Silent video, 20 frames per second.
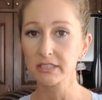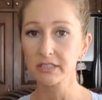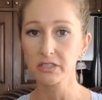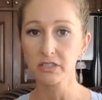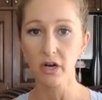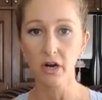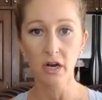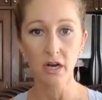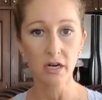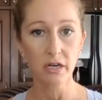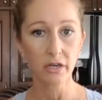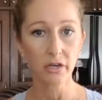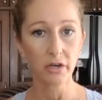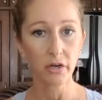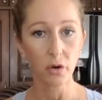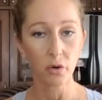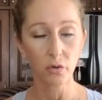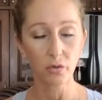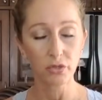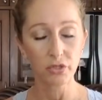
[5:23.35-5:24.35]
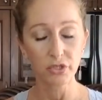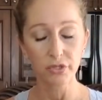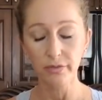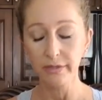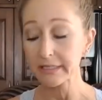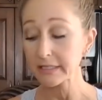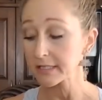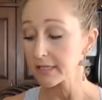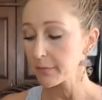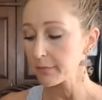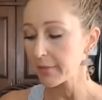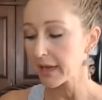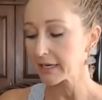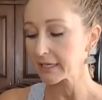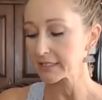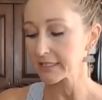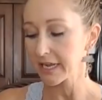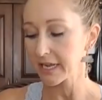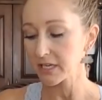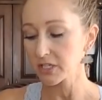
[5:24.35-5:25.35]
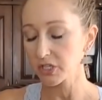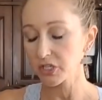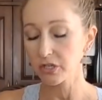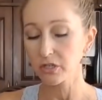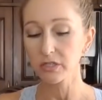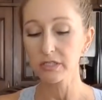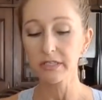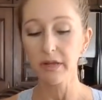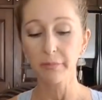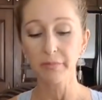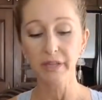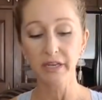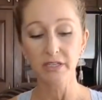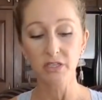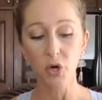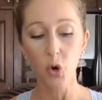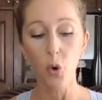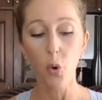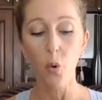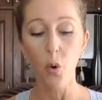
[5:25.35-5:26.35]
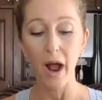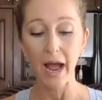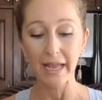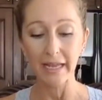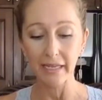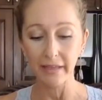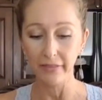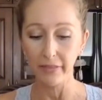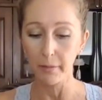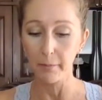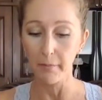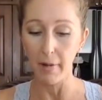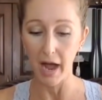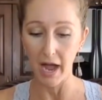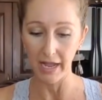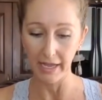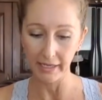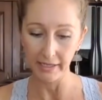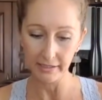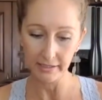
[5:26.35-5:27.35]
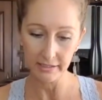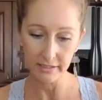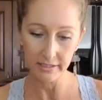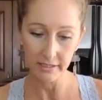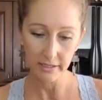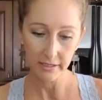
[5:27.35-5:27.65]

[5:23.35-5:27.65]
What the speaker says: Start, you know, doing some meditation or something to quiet the mind,